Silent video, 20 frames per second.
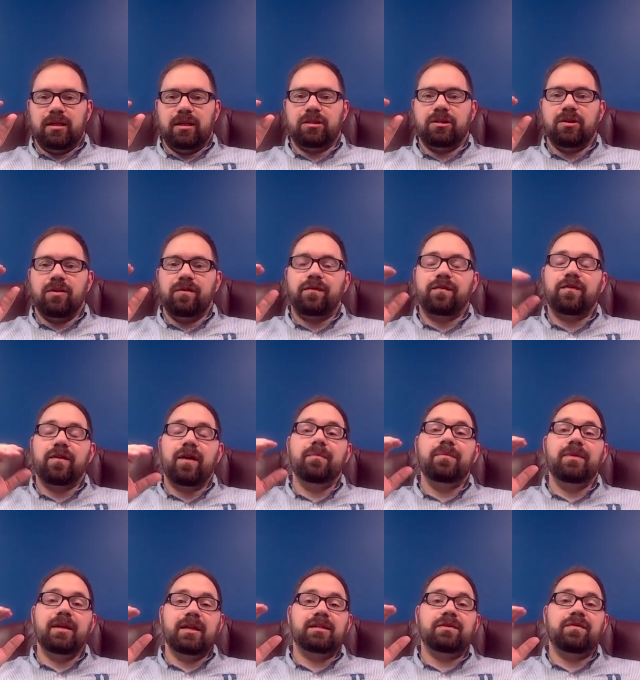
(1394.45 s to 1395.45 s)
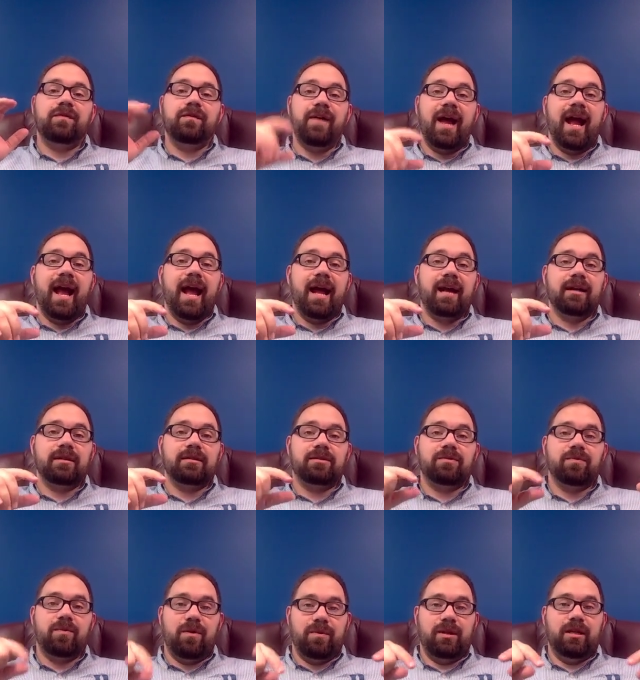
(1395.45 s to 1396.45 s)
And so from these
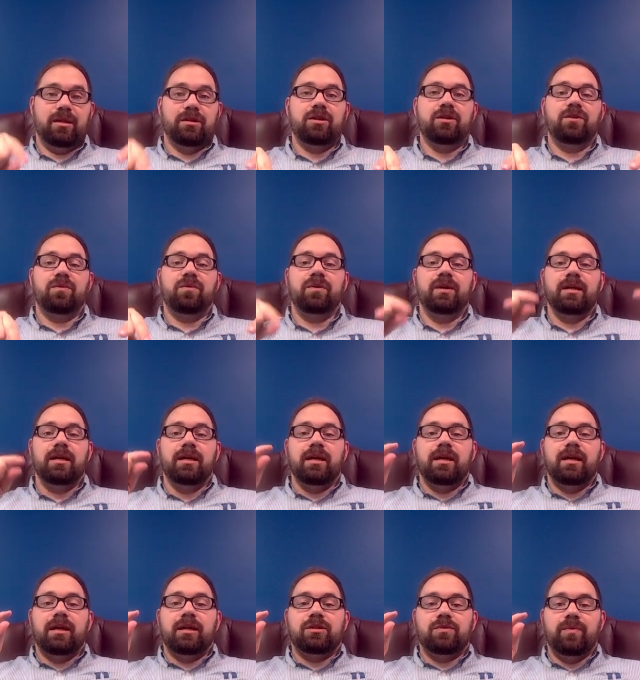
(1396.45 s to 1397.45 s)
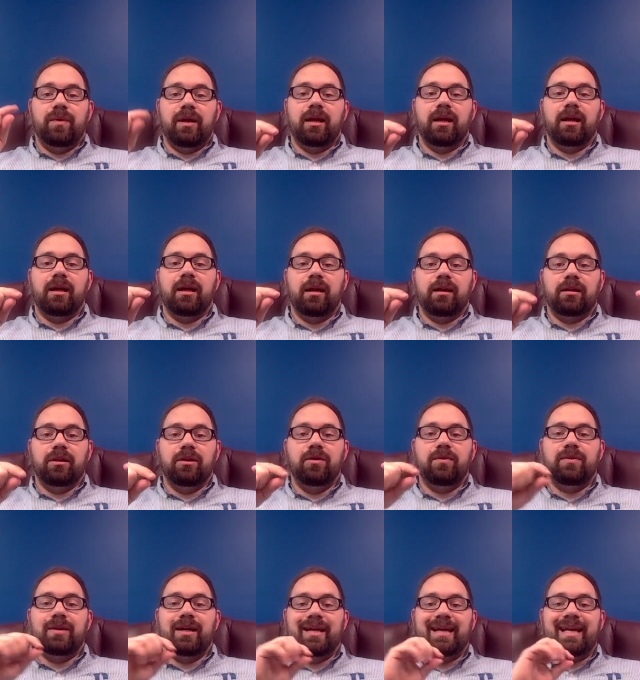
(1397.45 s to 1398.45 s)
facts, what we can do is we can
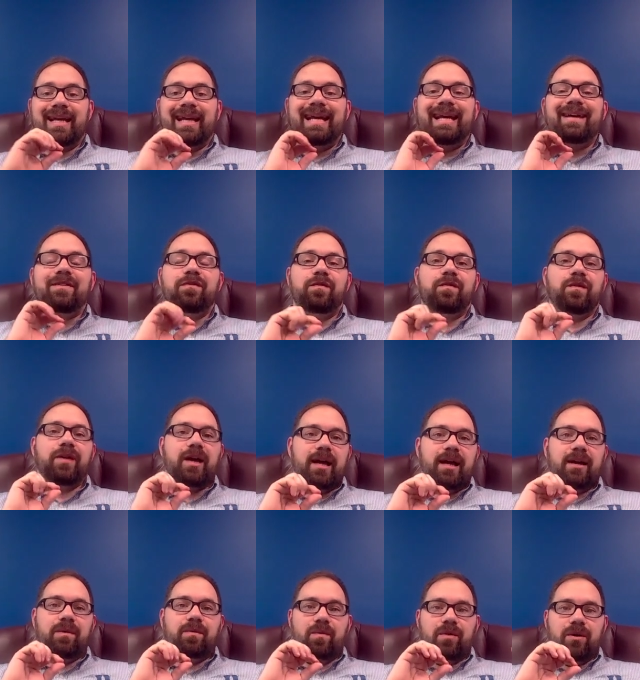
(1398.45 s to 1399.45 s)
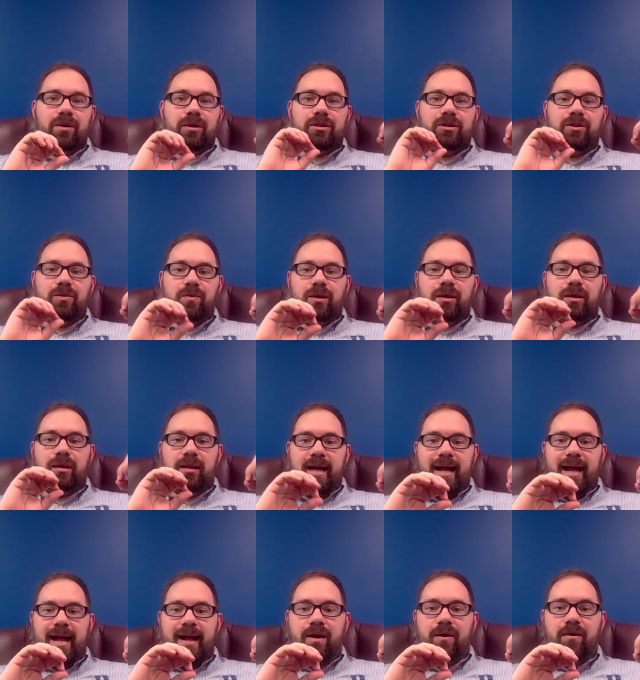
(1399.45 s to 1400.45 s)
conclude that if God were to
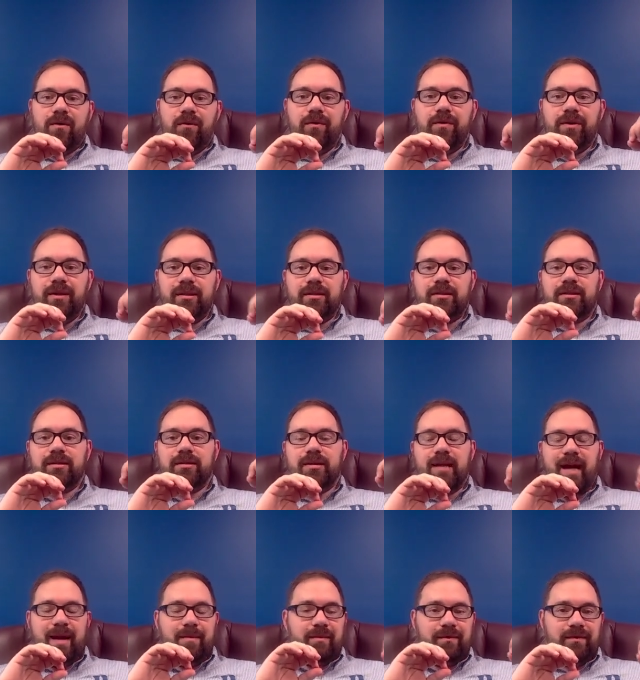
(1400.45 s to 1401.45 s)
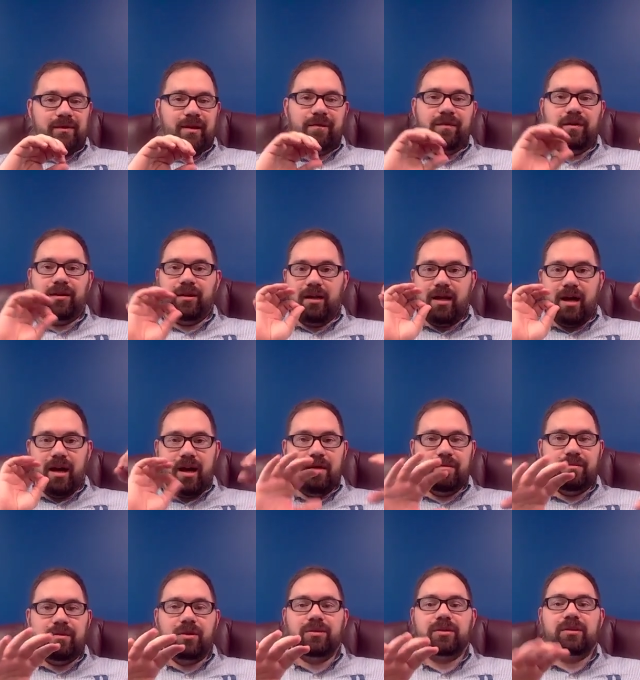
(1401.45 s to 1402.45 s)
allow this type of suffering, the
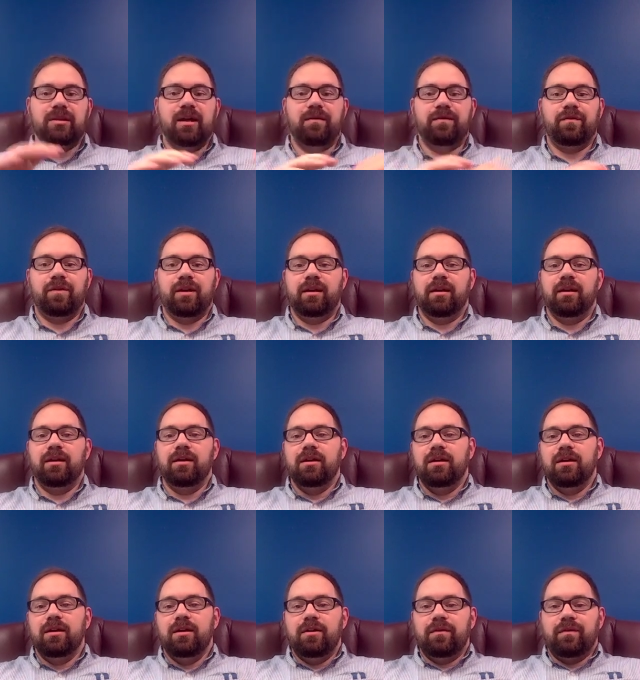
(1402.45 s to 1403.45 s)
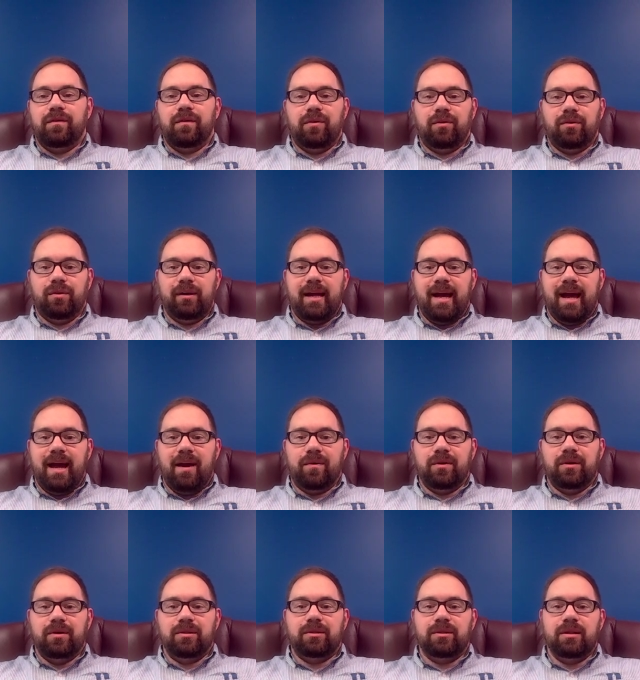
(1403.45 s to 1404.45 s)
utmost suffering for 3
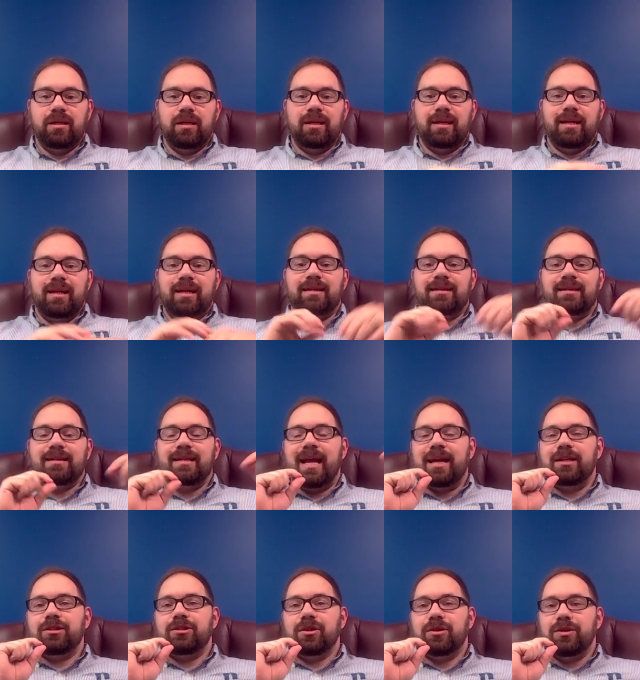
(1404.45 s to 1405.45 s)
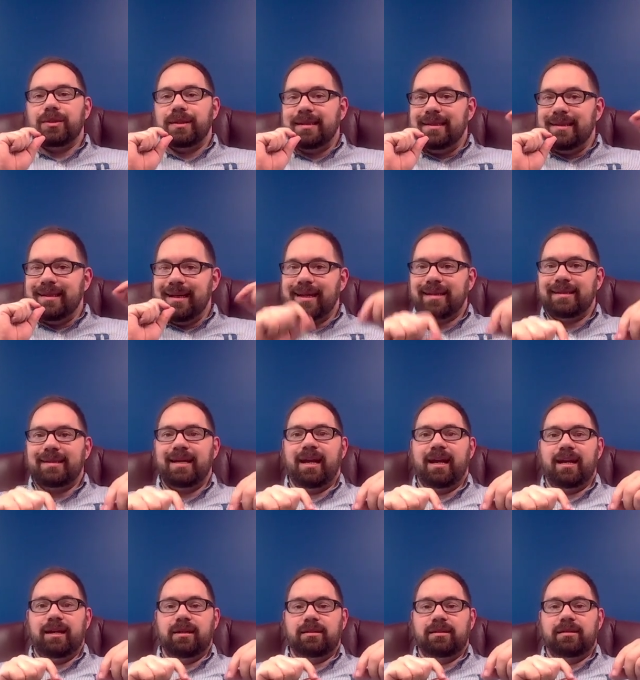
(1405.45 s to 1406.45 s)
hours, his nature
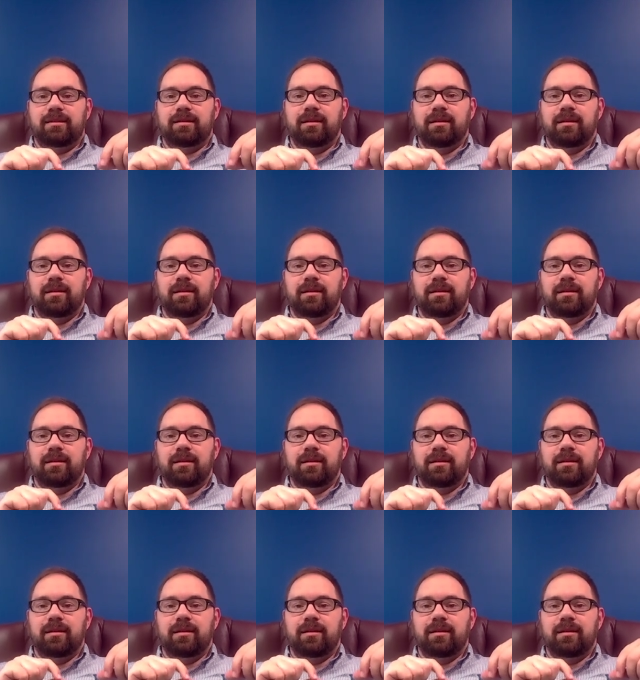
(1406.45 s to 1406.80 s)
dictates